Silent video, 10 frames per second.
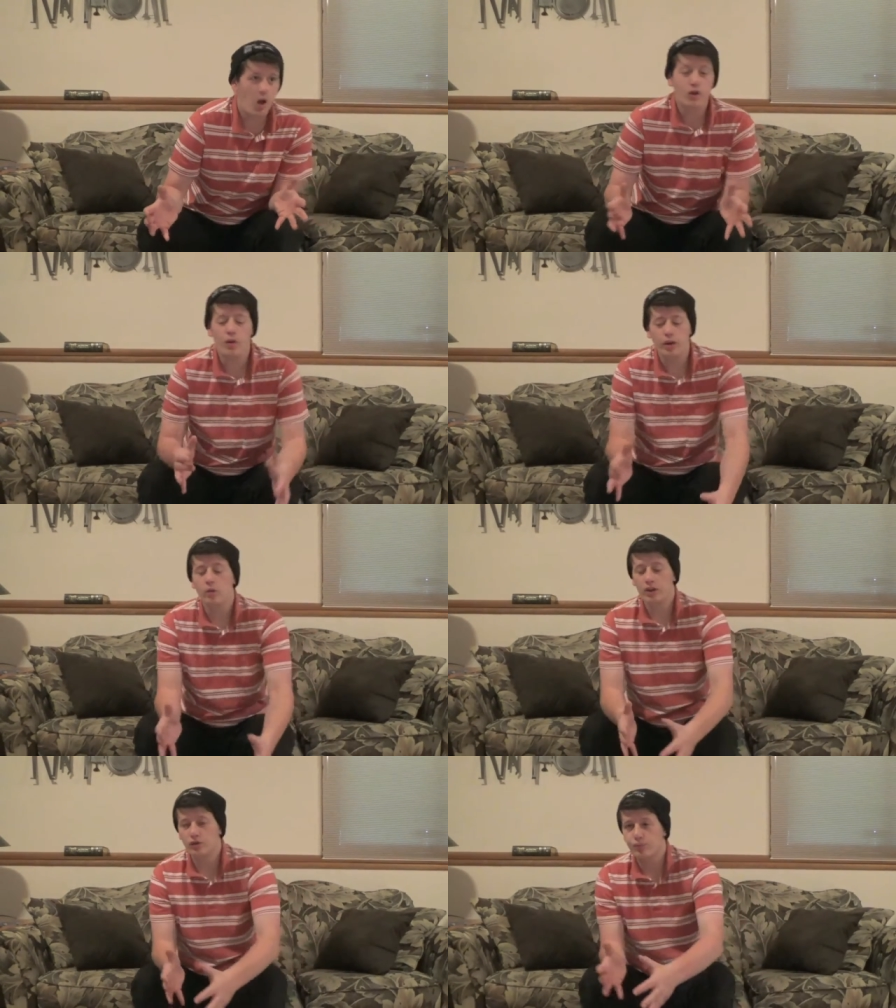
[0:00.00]
Although there
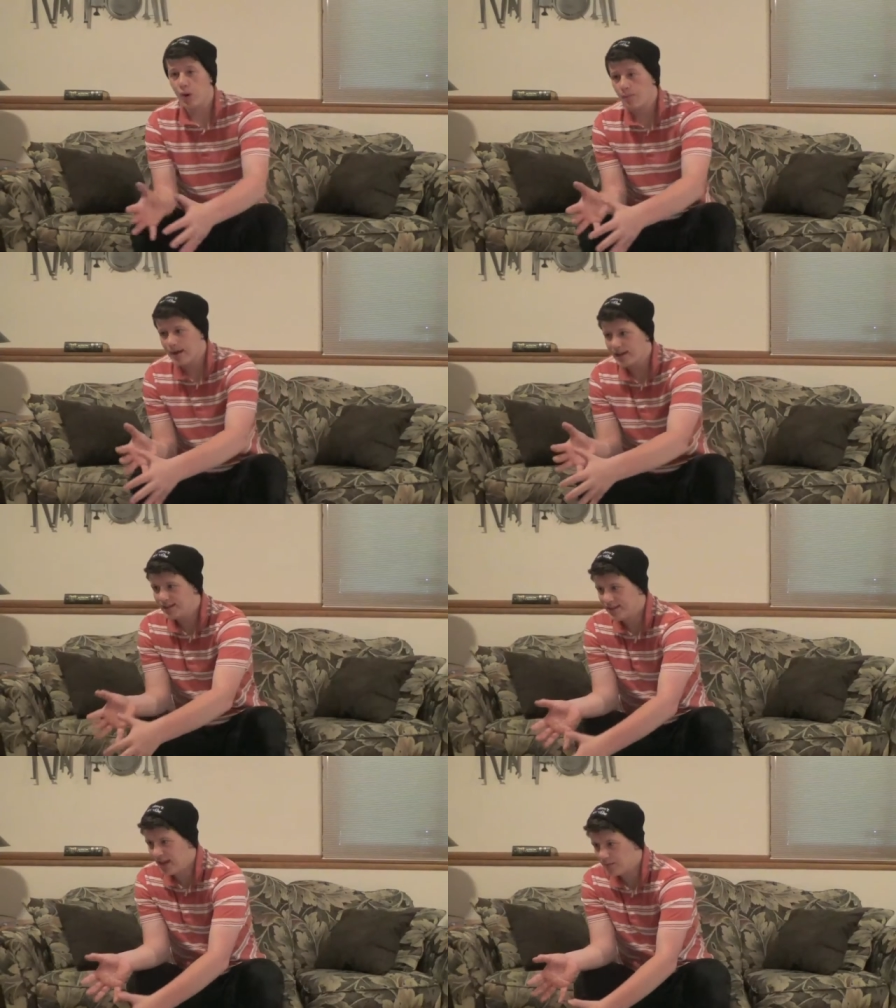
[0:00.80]
was
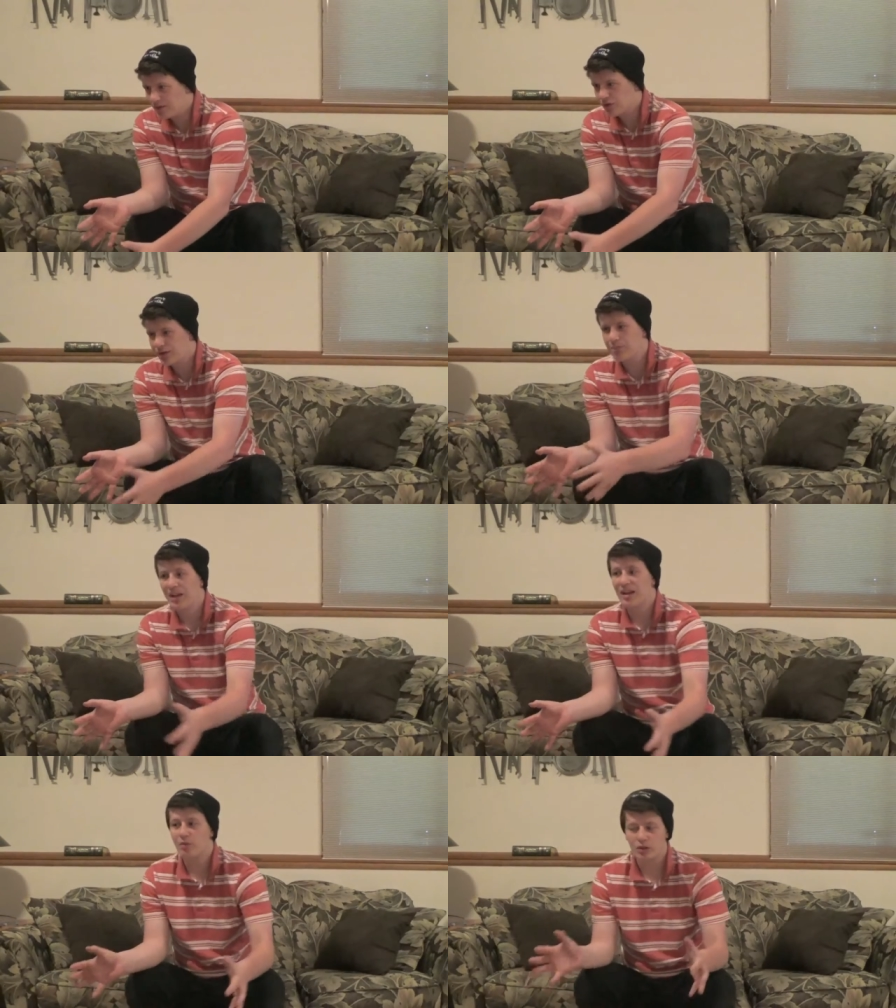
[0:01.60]
romantic chemistry,
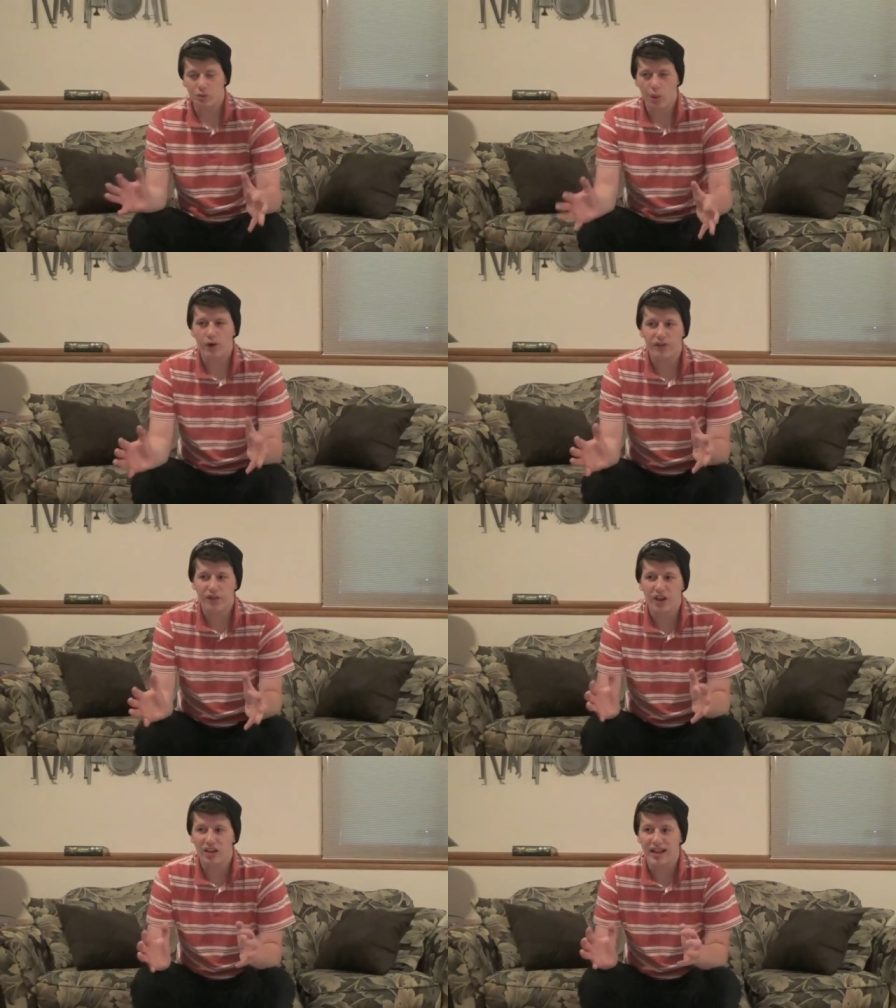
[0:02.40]
but it was more of
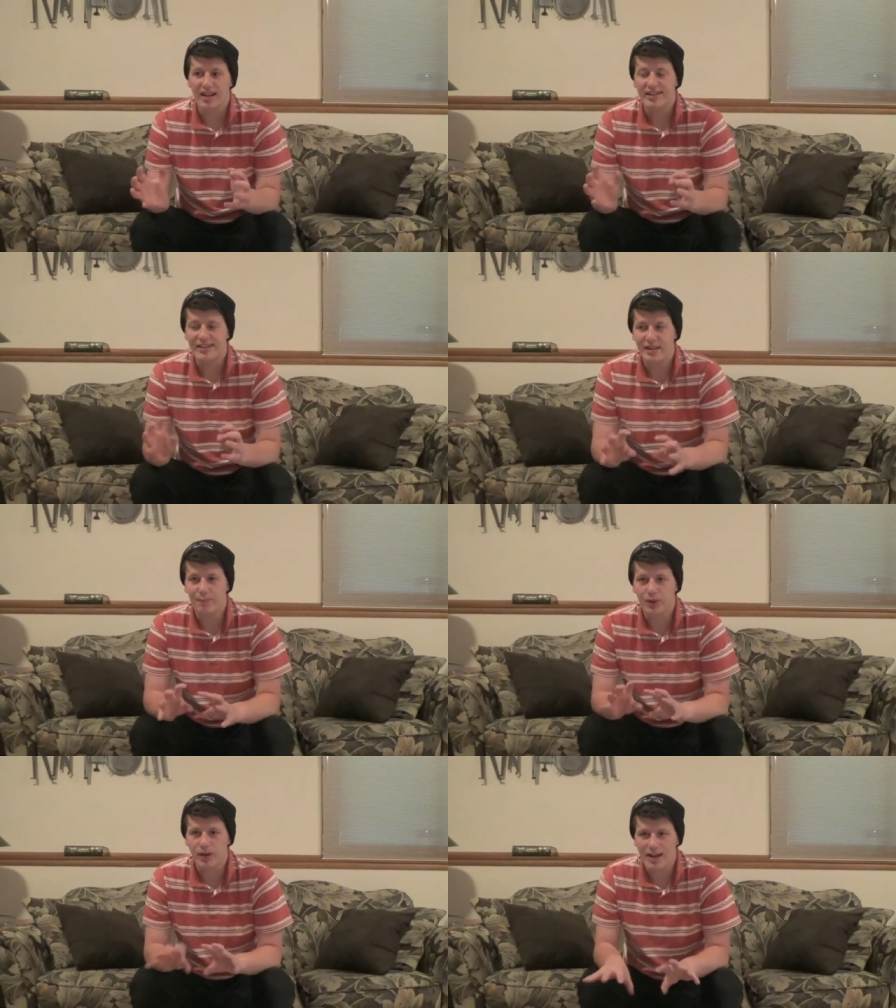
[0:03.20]
a
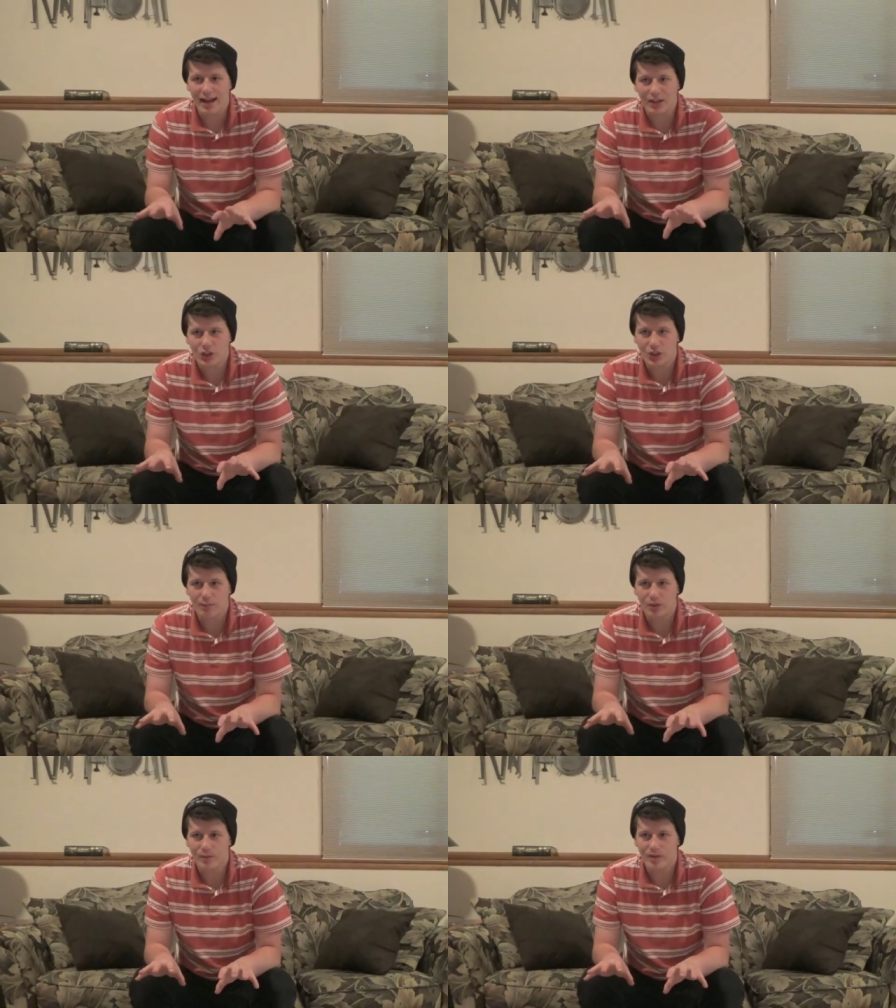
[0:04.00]
deeper connection
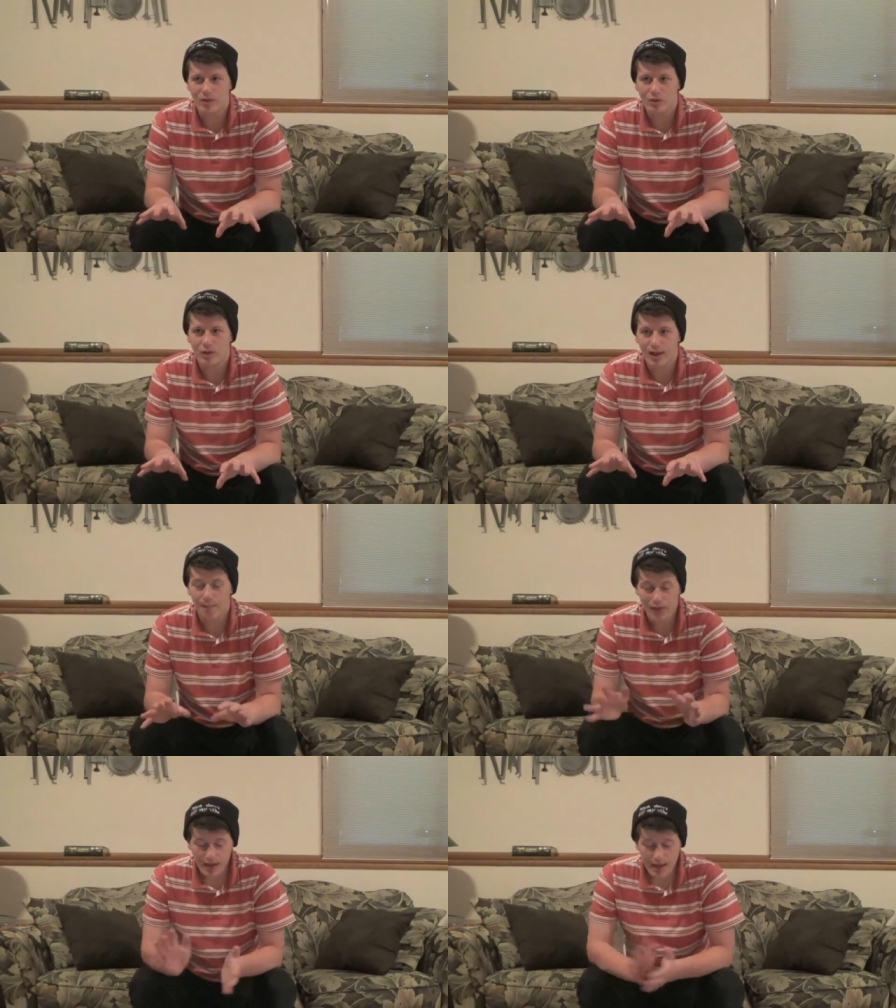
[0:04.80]
between the two of them.
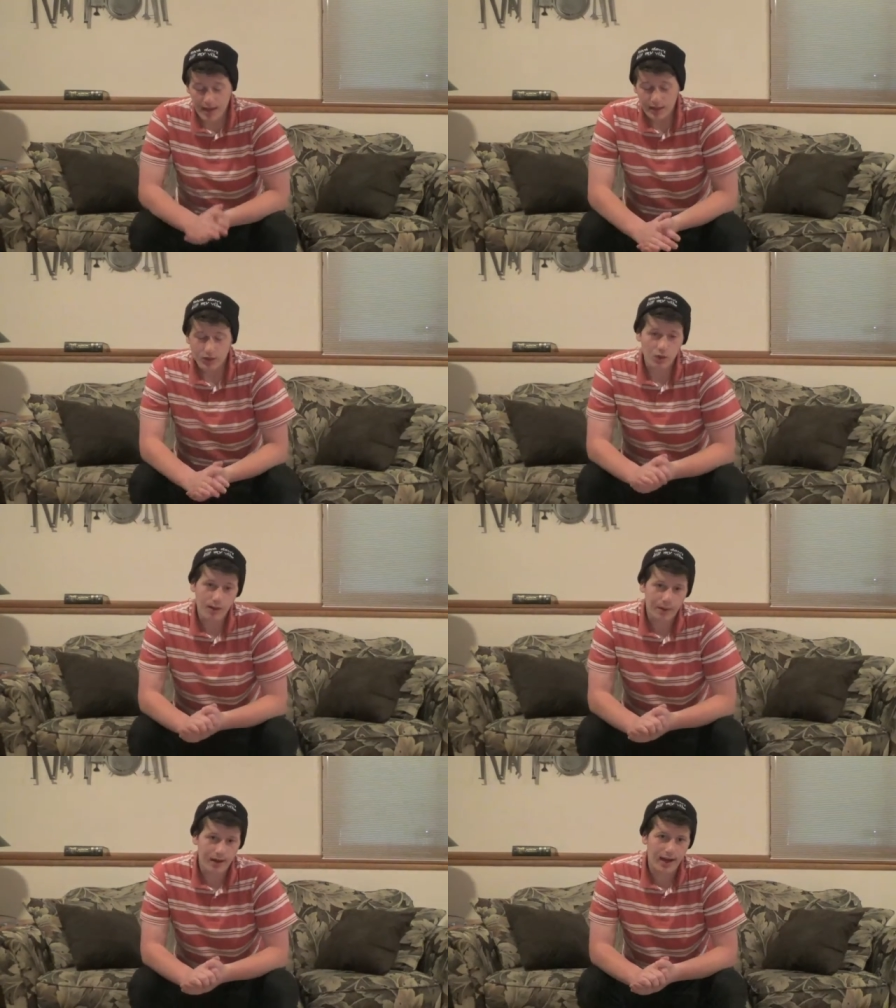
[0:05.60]
So
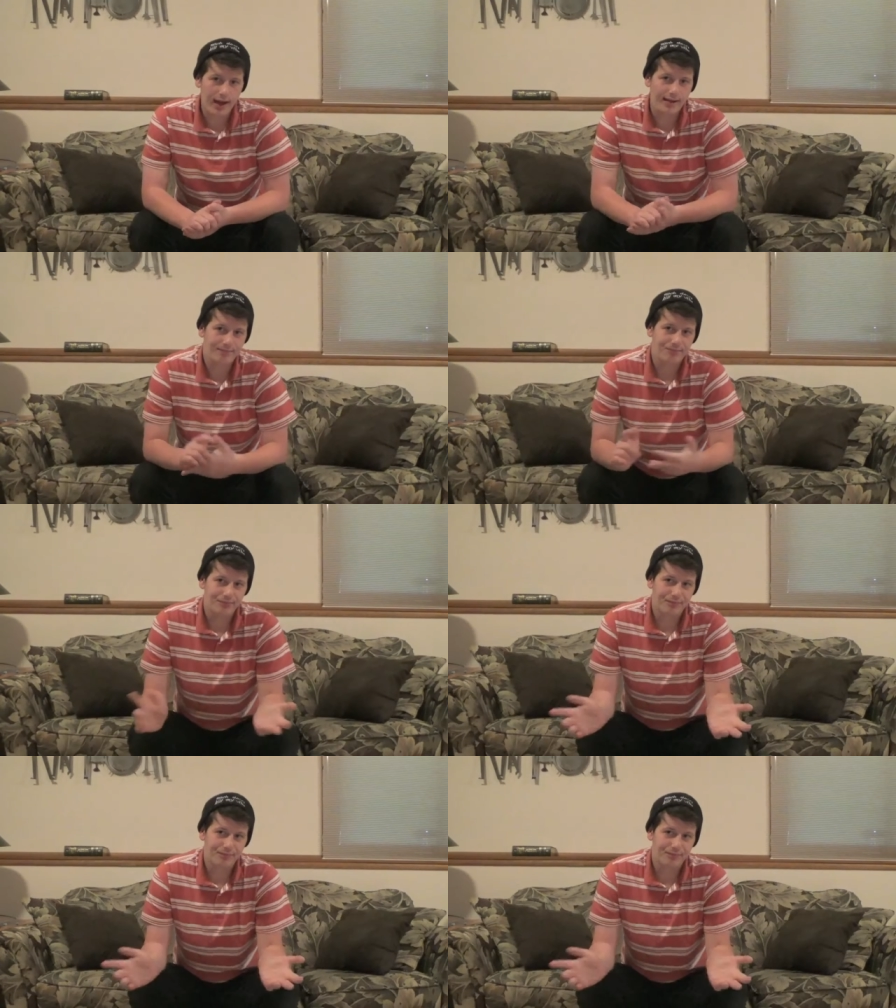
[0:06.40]
number 9,